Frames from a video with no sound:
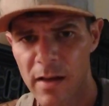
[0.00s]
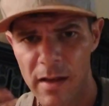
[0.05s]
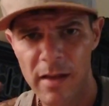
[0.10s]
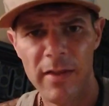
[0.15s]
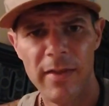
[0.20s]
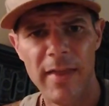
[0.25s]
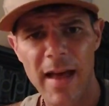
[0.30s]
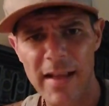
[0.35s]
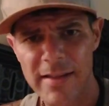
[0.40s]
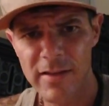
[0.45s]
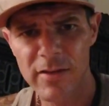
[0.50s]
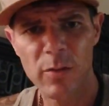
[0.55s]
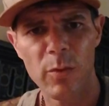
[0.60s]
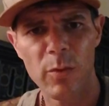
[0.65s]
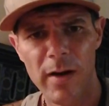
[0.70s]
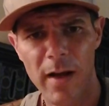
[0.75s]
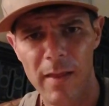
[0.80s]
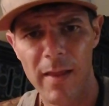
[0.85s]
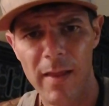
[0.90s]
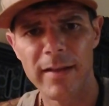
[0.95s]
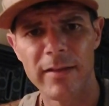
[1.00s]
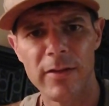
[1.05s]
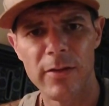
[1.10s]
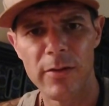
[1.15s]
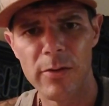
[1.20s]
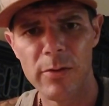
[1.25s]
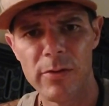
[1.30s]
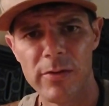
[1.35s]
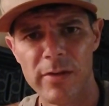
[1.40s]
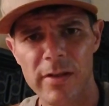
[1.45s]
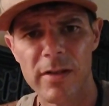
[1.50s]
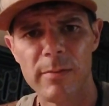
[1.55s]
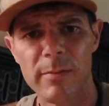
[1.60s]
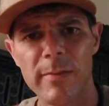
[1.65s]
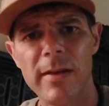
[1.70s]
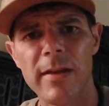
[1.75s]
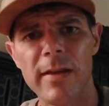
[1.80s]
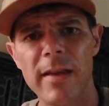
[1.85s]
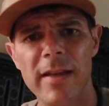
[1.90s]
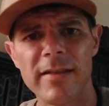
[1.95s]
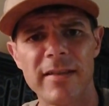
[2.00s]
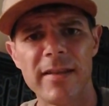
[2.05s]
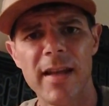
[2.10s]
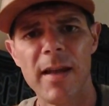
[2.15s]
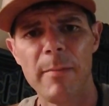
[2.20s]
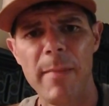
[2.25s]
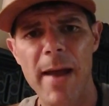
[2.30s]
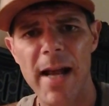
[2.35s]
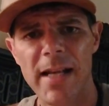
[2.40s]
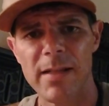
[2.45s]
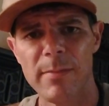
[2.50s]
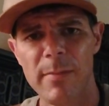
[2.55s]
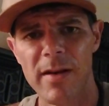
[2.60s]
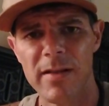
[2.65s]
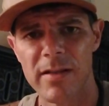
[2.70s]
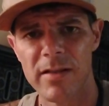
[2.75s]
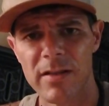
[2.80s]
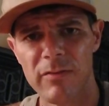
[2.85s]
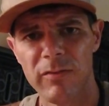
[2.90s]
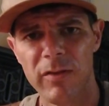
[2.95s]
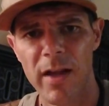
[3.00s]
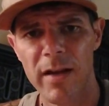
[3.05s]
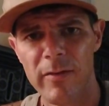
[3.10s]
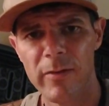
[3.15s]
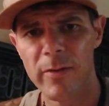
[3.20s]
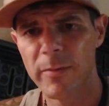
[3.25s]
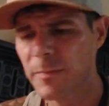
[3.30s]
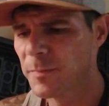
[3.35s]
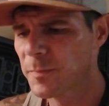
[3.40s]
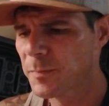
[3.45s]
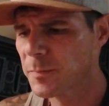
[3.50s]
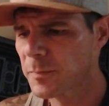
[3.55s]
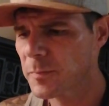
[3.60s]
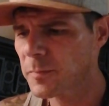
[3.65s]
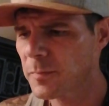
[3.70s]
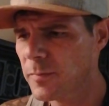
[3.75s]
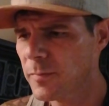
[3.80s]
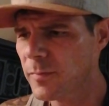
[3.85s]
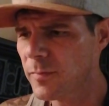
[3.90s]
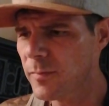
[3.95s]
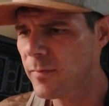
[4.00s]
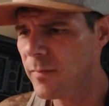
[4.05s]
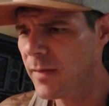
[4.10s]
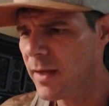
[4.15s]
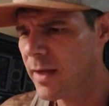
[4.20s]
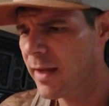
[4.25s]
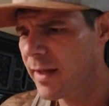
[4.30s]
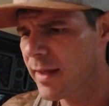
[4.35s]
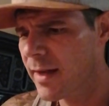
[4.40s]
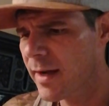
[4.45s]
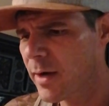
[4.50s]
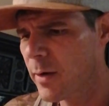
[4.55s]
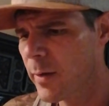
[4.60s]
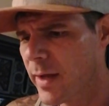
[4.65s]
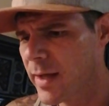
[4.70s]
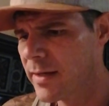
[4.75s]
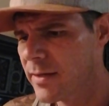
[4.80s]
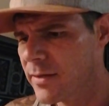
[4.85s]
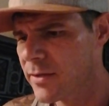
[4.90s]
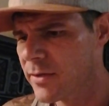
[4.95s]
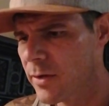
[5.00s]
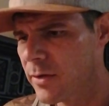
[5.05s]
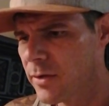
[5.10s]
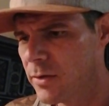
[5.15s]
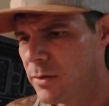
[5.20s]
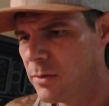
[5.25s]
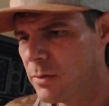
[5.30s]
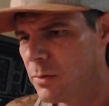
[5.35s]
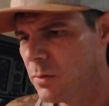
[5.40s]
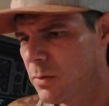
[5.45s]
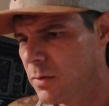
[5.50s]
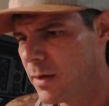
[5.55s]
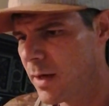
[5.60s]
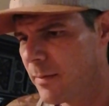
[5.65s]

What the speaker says: That's the one I like to use. They say it maximizes flavor, and I'll go ahead and show you.